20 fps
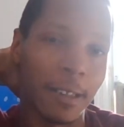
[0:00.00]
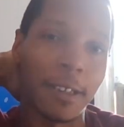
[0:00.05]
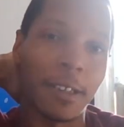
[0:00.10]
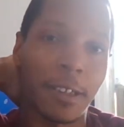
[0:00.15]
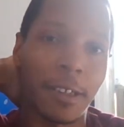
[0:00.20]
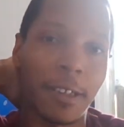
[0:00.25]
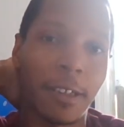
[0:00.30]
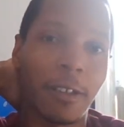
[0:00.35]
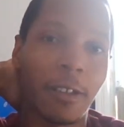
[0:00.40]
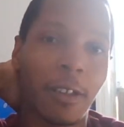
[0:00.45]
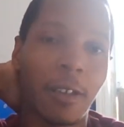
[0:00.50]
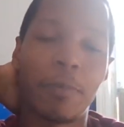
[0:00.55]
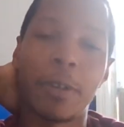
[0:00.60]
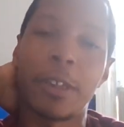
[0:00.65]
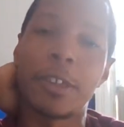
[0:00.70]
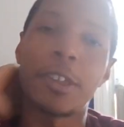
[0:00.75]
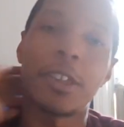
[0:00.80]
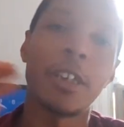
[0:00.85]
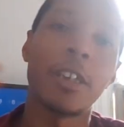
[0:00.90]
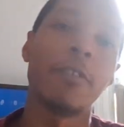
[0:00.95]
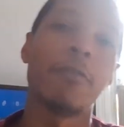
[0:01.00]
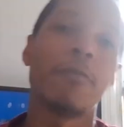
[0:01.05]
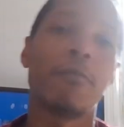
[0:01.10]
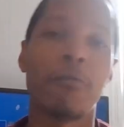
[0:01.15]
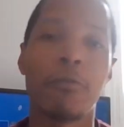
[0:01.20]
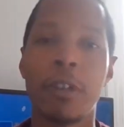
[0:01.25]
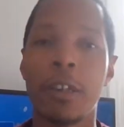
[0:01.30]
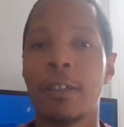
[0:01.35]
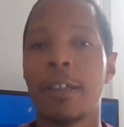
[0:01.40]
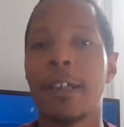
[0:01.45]
of steal it, but she
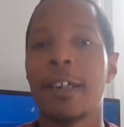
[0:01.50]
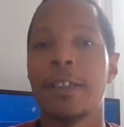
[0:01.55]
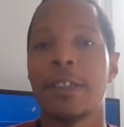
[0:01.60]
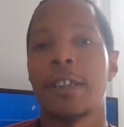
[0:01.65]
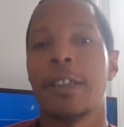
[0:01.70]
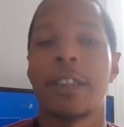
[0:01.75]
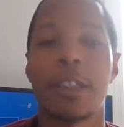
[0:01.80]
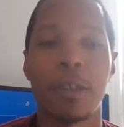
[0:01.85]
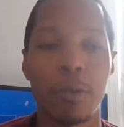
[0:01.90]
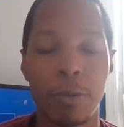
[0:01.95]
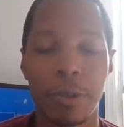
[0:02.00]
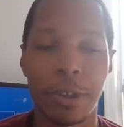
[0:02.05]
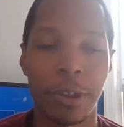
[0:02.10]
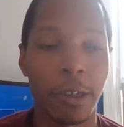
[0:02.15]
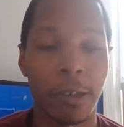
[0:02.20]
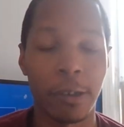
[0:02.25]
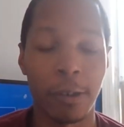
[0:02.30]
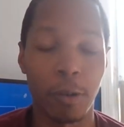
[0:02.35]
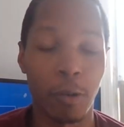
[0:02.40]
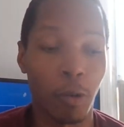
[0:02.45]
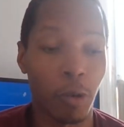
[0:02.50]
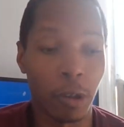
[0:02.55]
didn't realize that she was stealing.